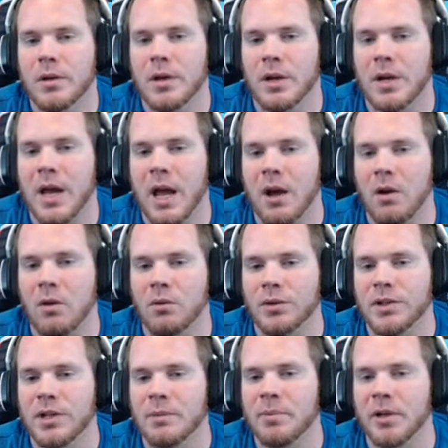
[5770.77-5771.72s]
Now,
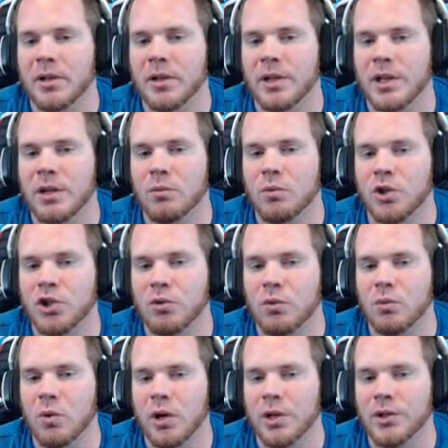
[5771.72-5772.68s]
typically, what you would
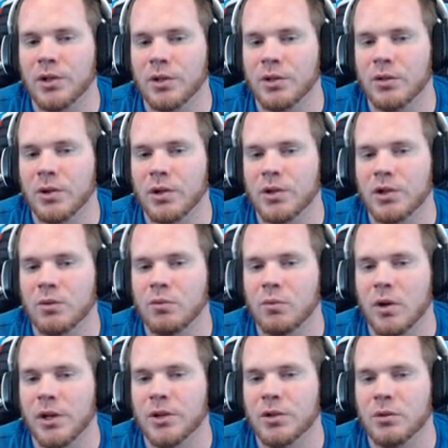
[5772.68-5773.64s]
want to do is you'd
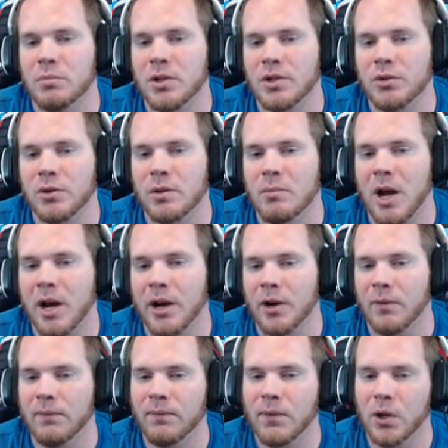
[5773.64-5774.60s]
want to do Misery Mire
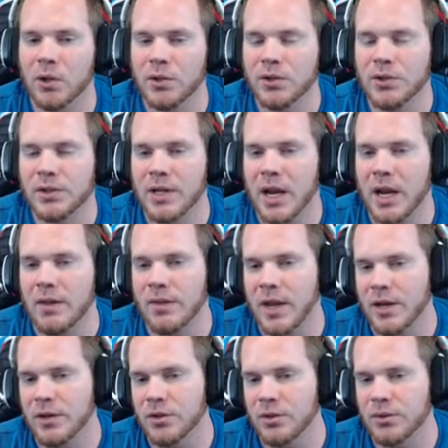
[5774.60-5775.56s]
first and
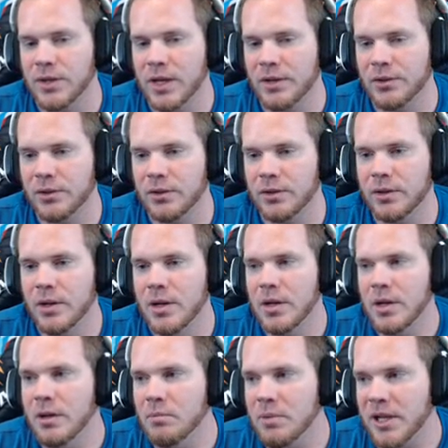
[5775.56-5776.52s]
then do Desert,
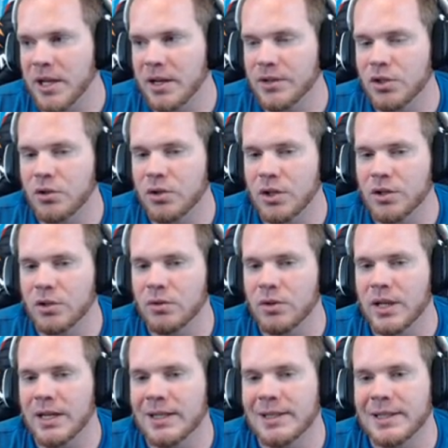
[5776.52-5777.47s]
because you can do
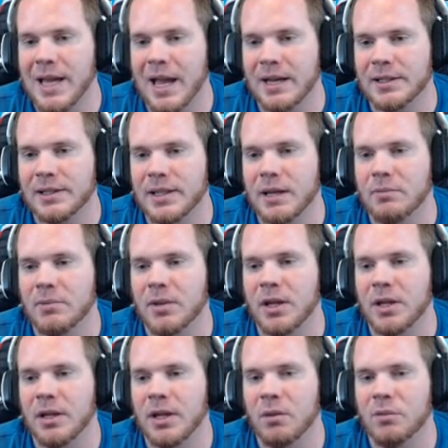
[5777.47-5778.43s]
the exact same
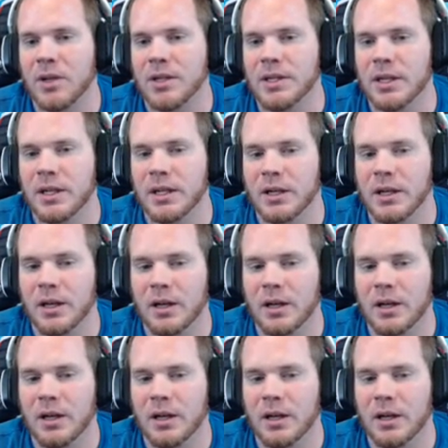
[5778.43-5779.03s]
thing that we did